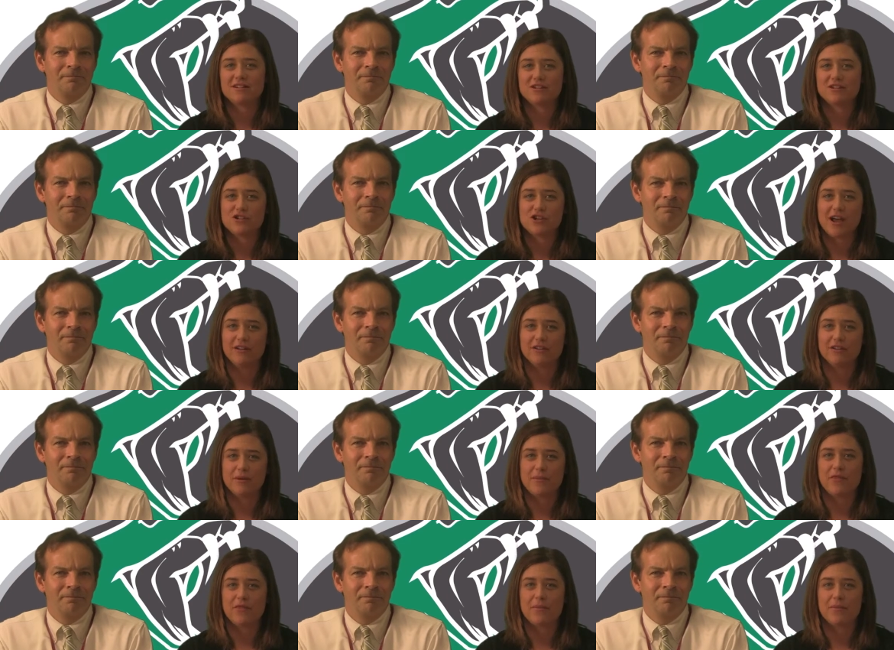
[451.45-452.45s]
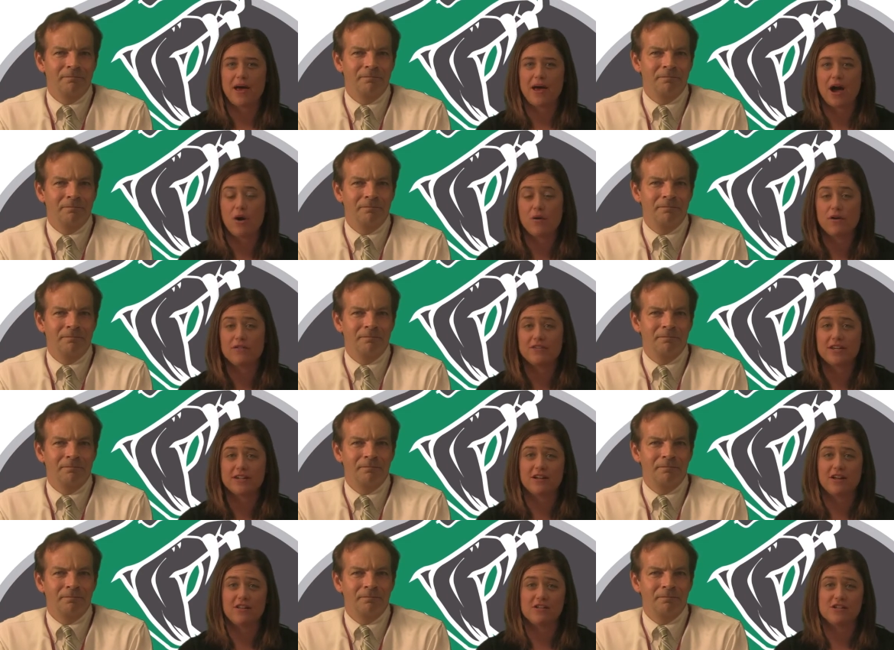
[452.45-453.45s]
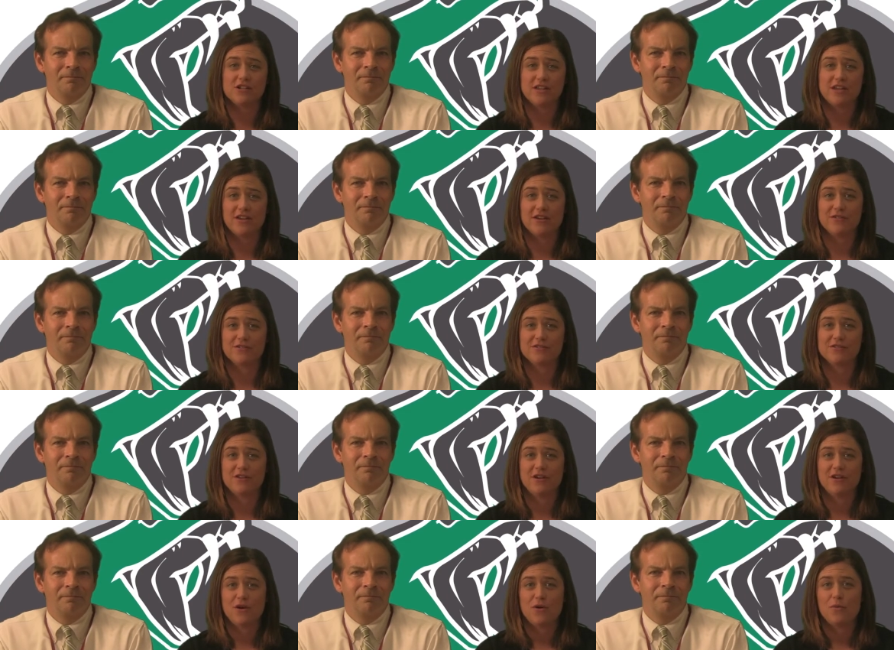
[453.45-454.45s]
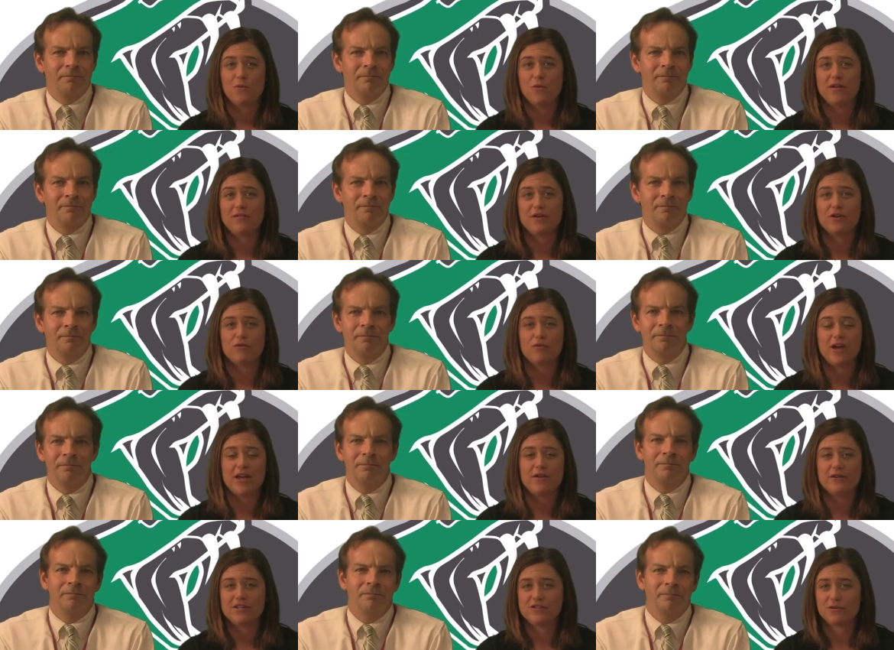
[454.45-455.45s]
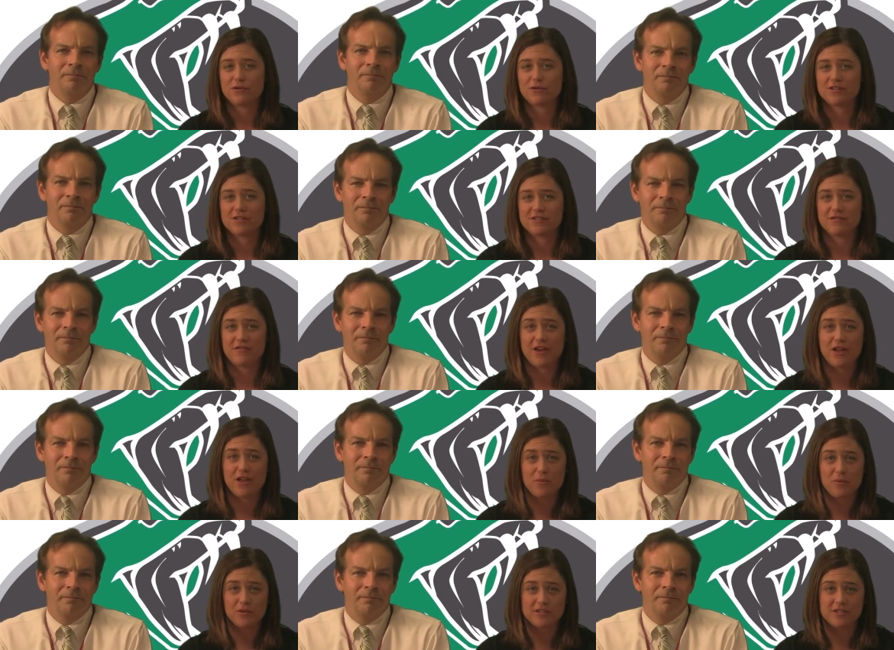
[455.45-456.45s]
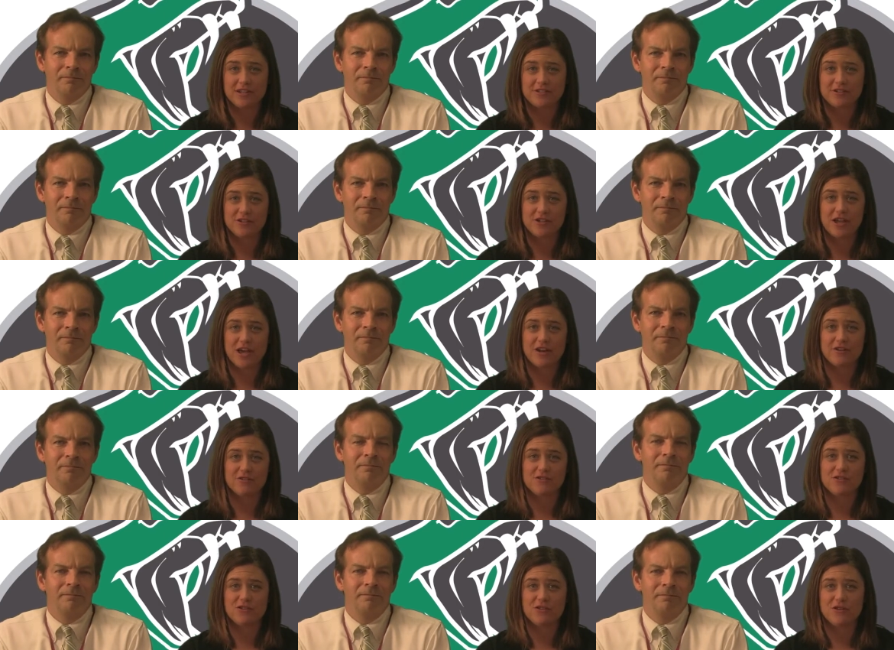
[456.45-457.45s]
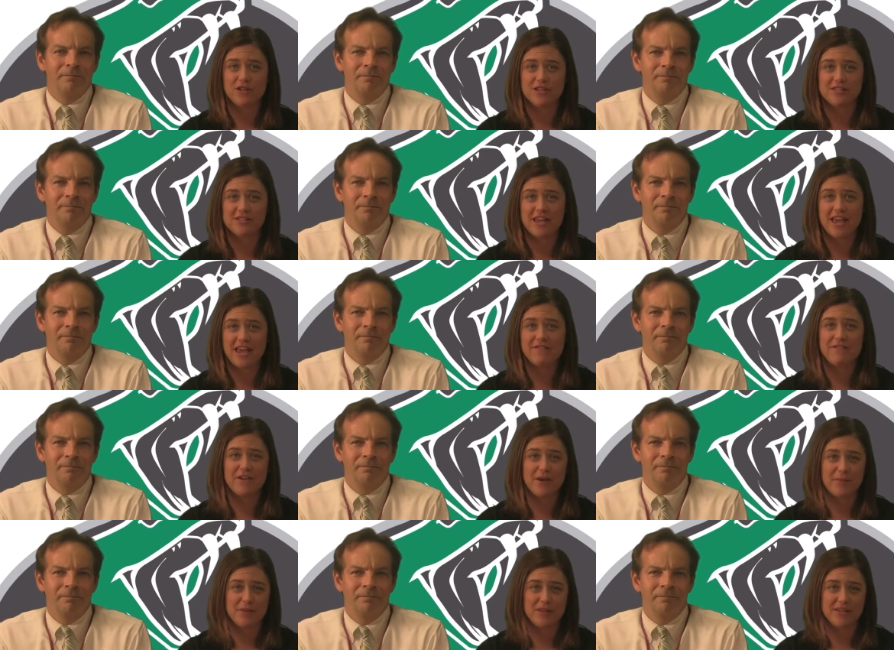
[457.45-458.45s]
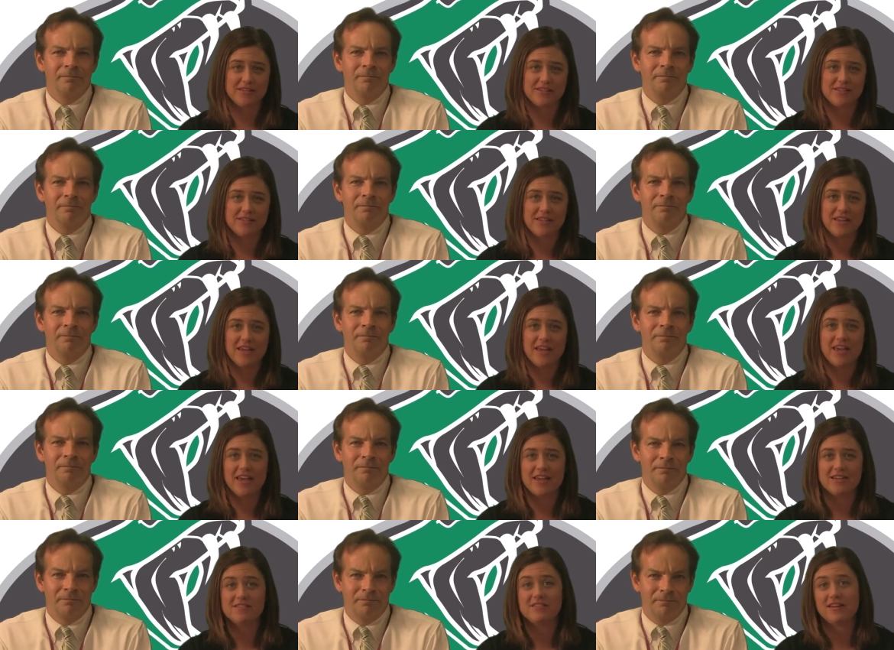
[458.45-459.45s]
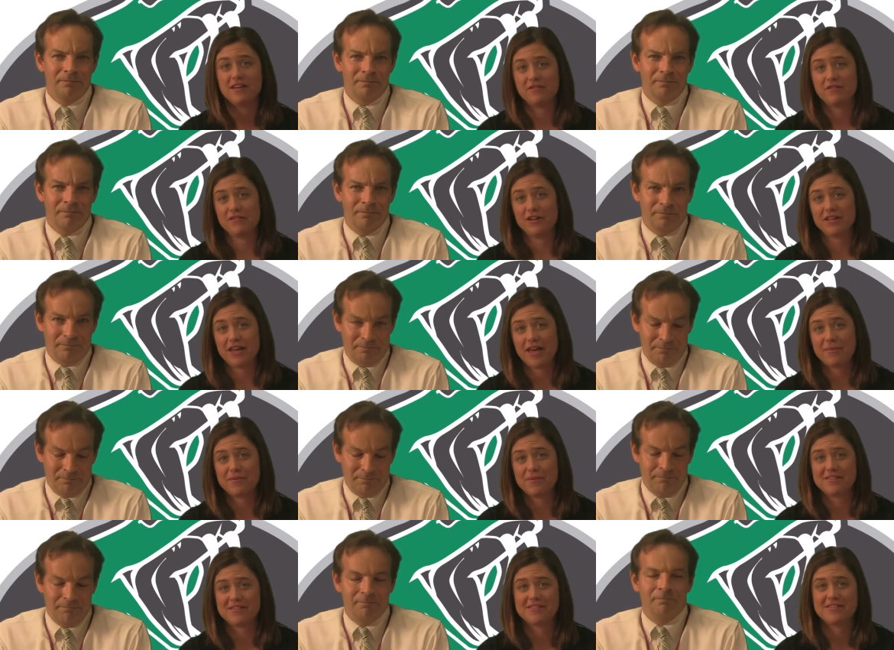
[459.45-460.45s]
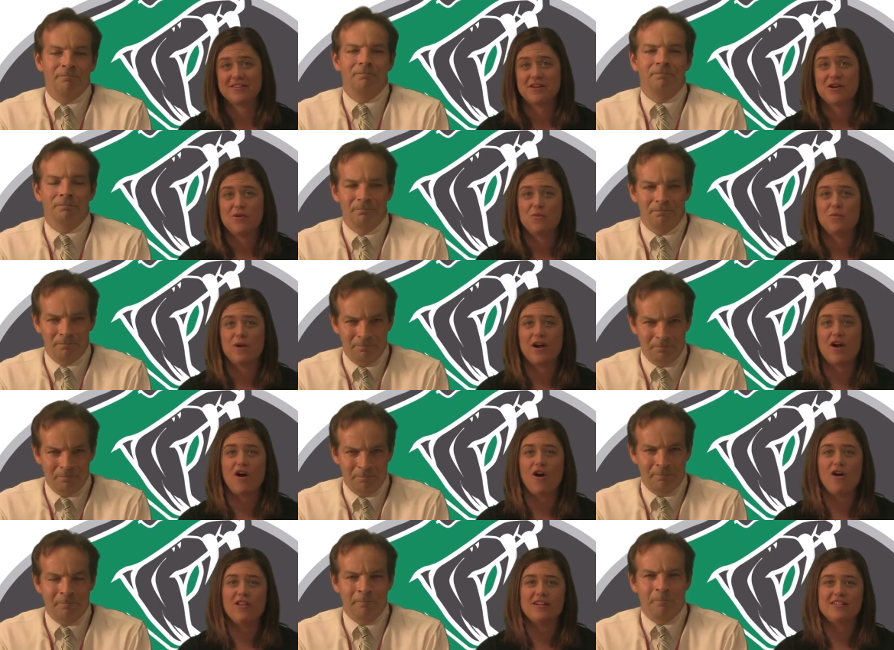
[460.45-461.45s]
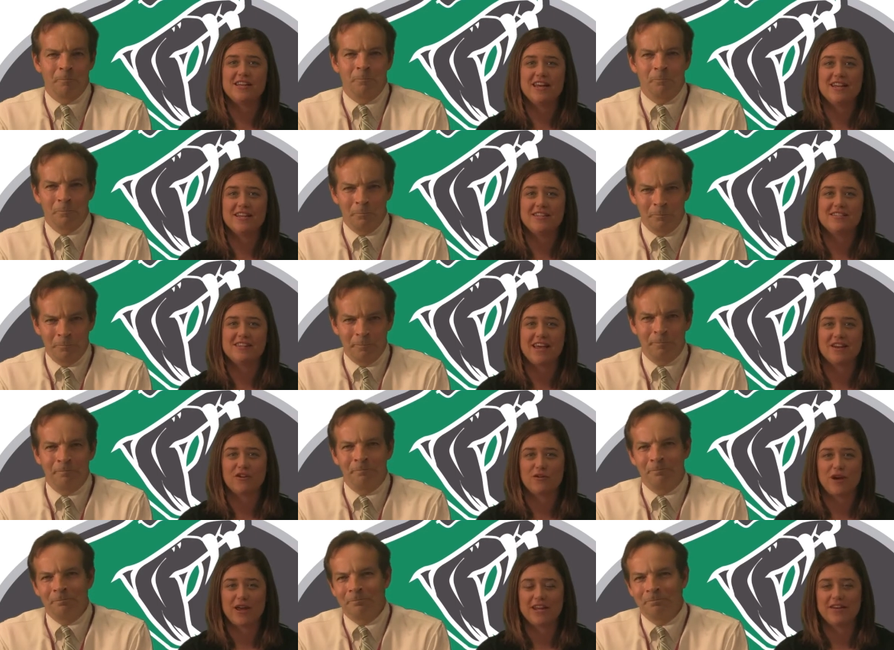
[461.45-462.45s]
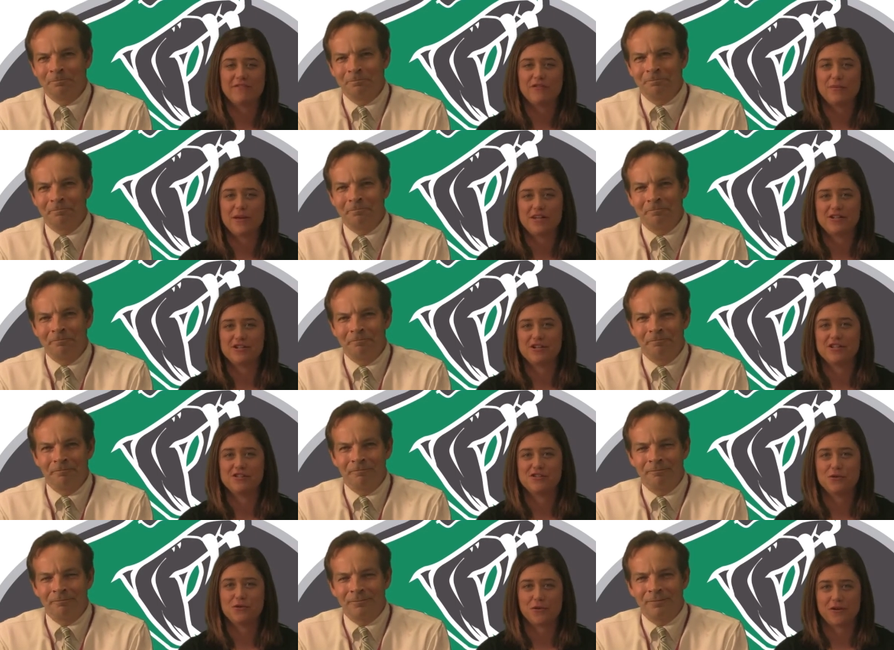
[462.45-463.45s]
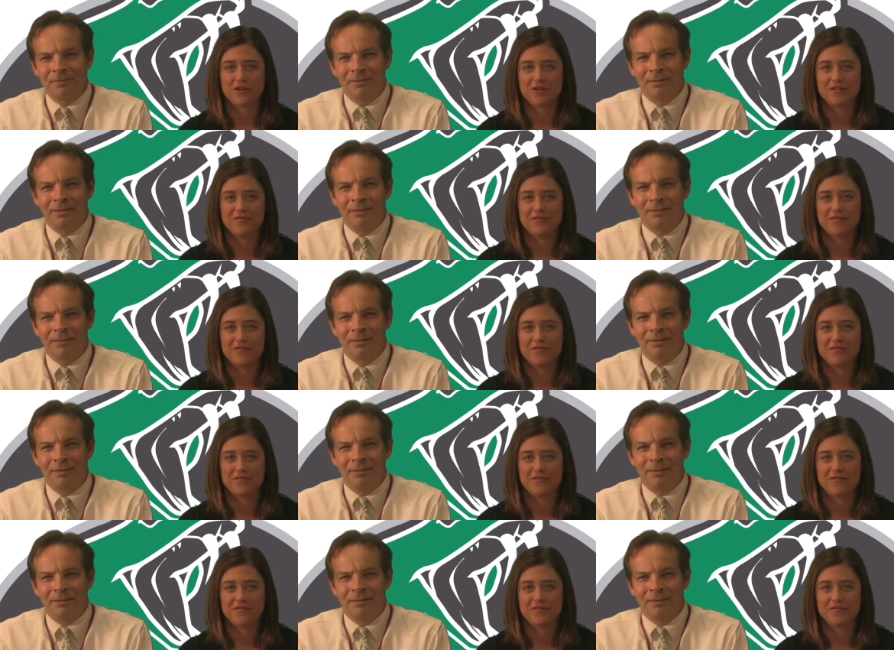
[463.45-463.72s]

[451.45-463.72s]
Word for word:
Speaker 1: to your child about the power of technology they use. One of the great resources available to Desert Shadows students and families is Infinite Campus, where all attendance and grade information is stored.